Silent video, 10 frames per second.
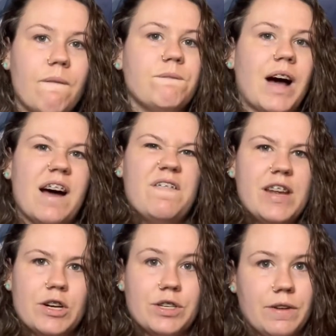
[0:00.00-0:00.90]
5
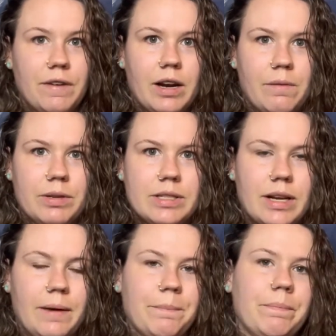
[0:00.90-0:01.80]
years of it, I would
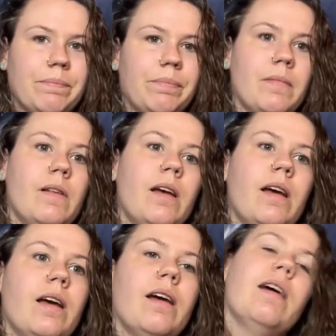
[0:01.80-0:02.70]
say.
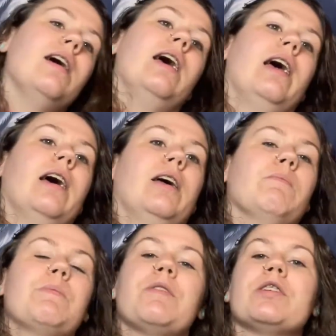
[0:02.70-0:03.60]
And
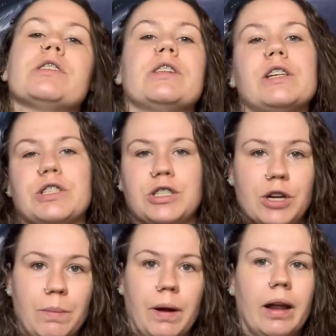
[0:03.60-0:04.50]
my brother's not
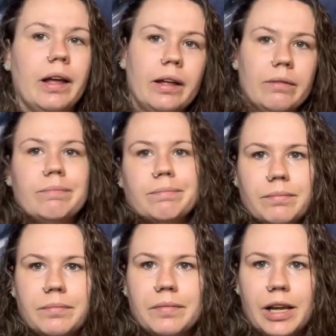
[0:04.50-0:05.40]
stupid. He
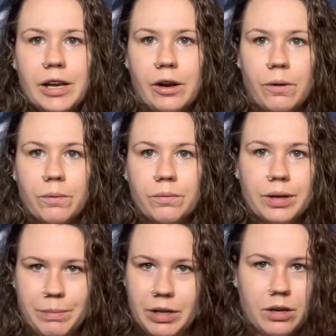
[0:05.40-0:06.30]
knew.
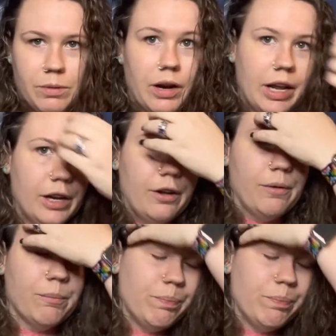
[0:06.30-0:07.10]
I mean, come on, he knew.